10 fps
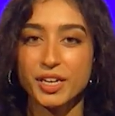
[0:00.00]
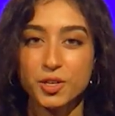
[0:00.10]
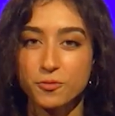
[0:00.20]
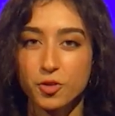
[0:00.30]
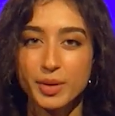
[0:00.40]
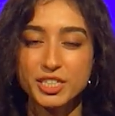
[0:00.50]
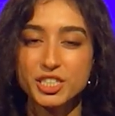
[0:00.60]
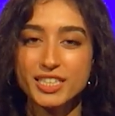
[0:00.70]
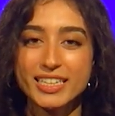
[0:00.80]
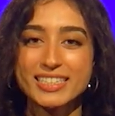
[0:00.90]

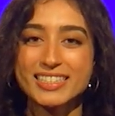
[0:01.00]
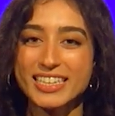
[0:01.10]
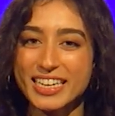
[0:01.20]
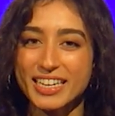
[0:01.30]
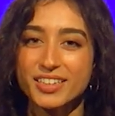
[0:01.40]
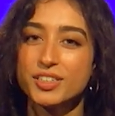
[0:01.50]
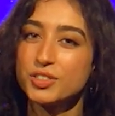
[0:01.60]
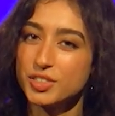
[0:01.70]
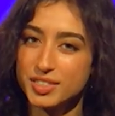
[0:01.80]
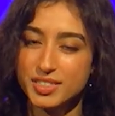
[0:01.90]
Information is key.
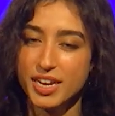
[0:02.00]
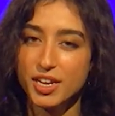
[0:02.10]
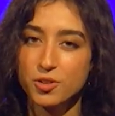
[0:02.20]
To stay